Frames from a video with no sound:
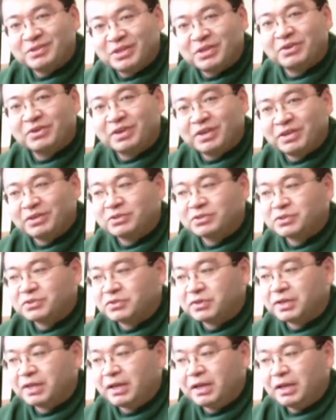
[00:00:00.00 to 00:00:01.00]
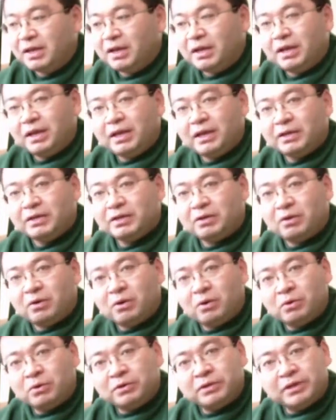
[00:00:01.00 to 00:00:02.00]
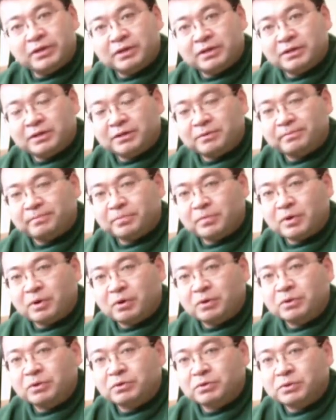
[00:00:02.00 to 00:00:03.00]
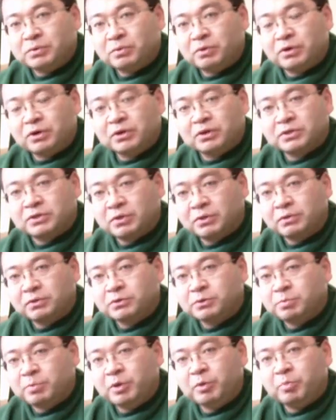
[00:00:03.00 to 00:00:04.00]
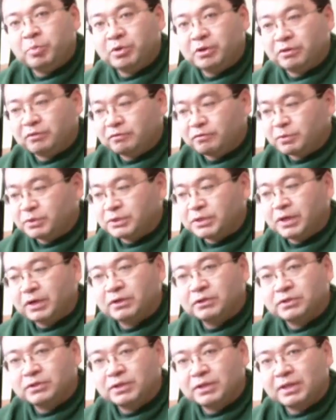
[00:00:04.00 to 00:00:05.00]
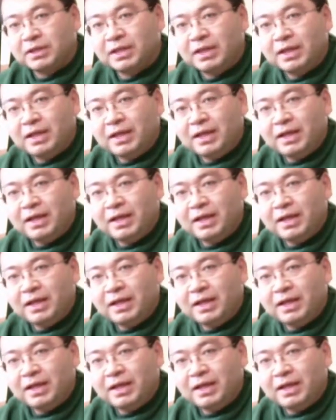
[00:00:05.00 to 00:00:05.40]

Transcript: dairy industry, and all those workers, all those people of Wisconsin,